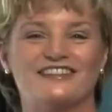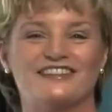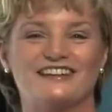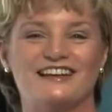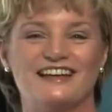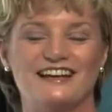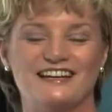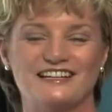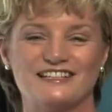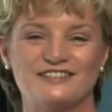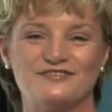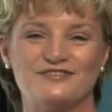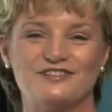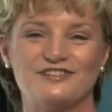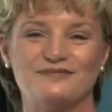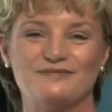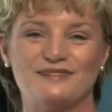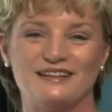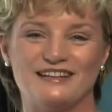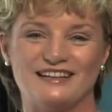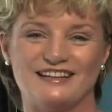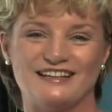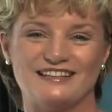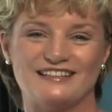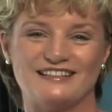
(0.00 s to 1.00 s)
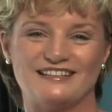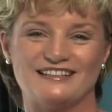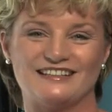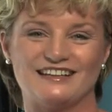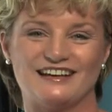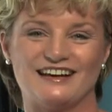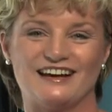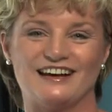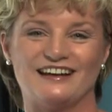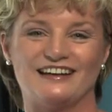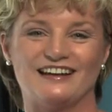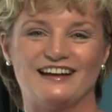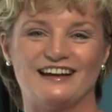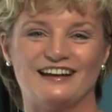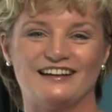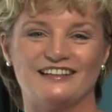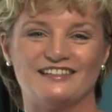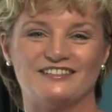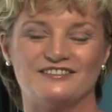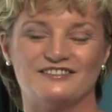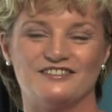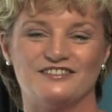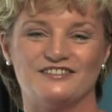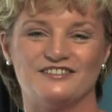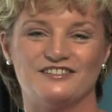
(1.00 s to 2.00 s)
for the next few minutes, I'd like
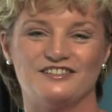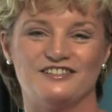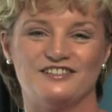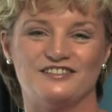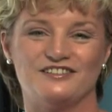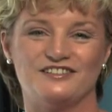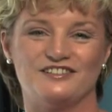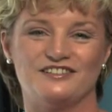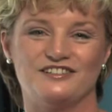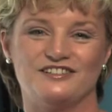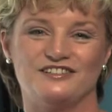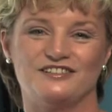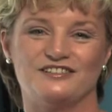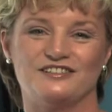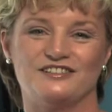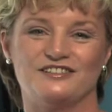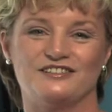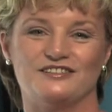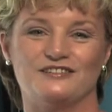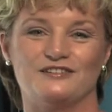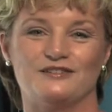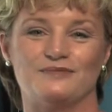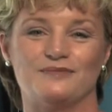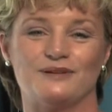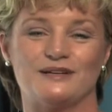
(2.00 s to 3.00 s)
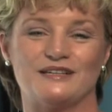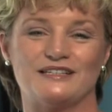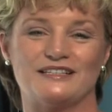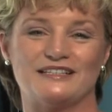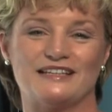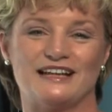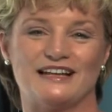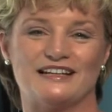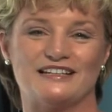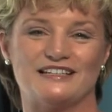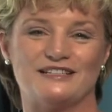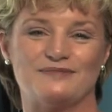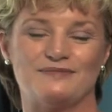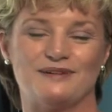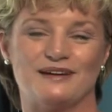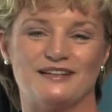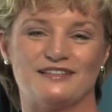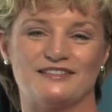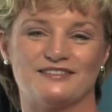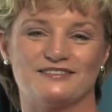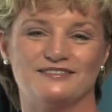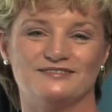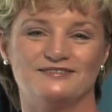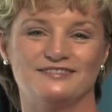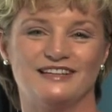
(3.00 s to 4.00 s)
to introduce you to the personality
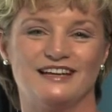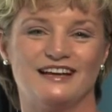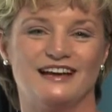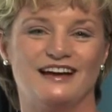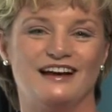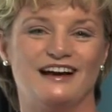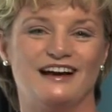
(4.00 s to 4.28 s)
puzzle.